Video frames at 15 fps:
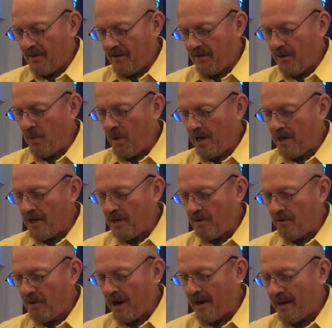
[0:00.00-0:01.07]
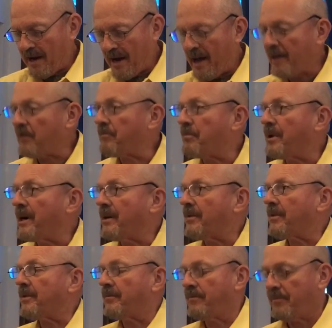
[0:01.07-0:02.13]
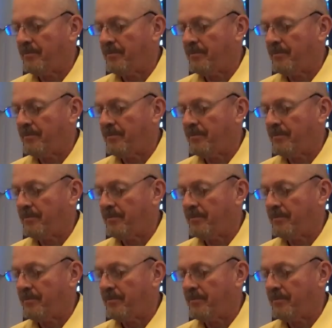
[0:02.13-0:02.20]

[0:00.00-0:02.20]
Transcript: The Wind Ran Out of Breath.